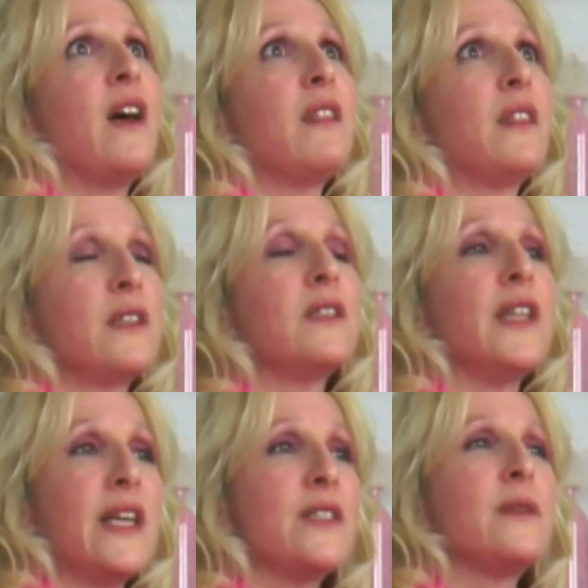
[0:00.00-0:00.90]
a little
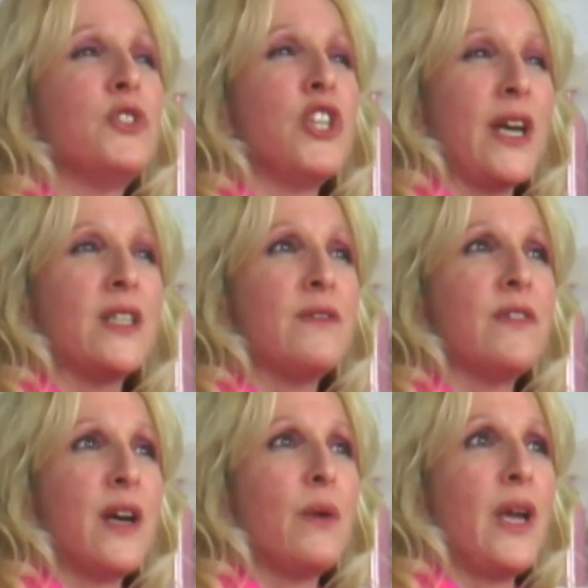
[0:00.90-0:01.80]
less subjective
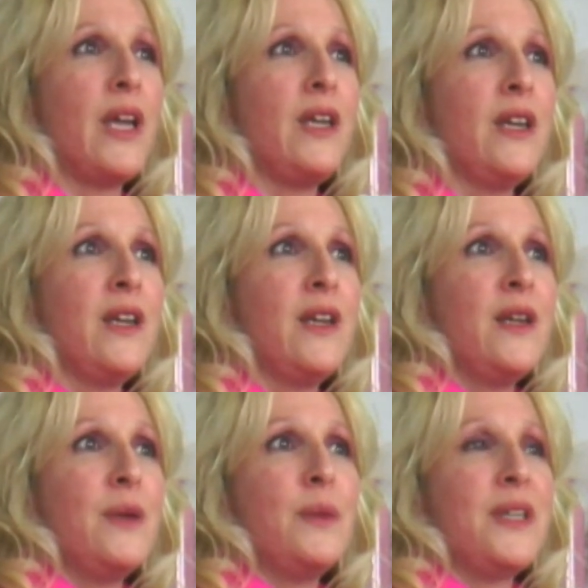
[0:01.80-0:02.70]
that way,
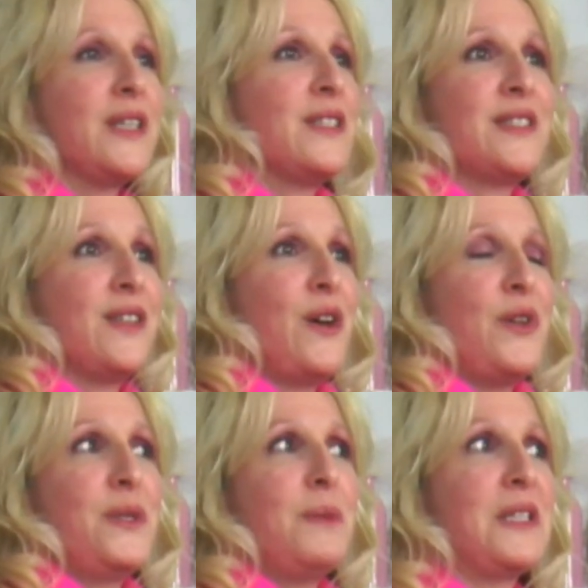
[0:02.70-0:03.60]
because
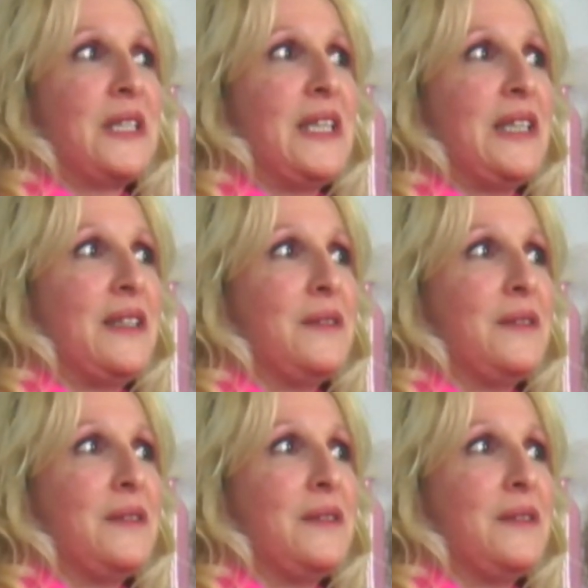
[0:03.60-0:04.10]
ultimately